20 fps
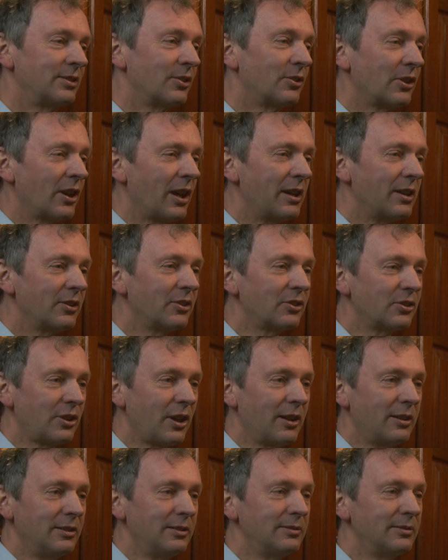to say a
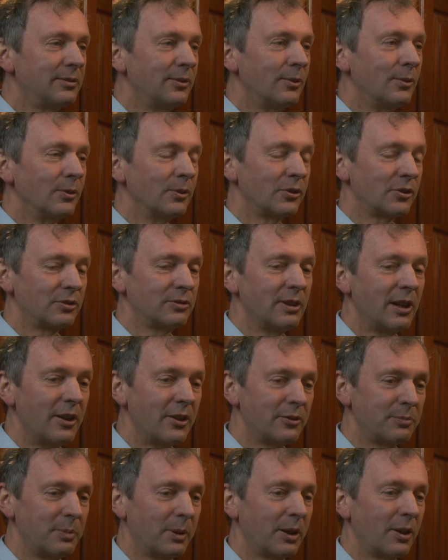stone falls to
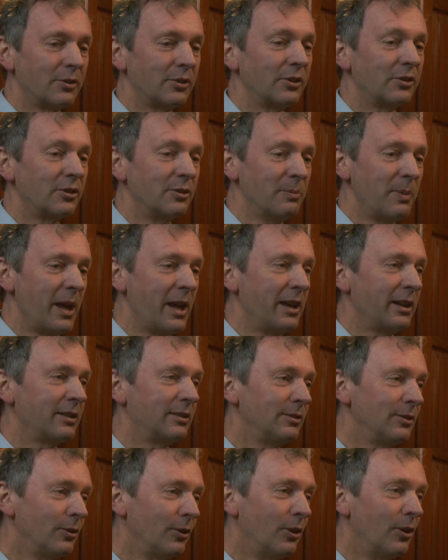earth because it's obeying
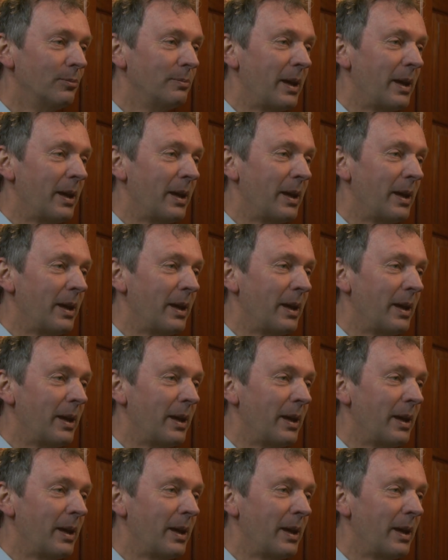a law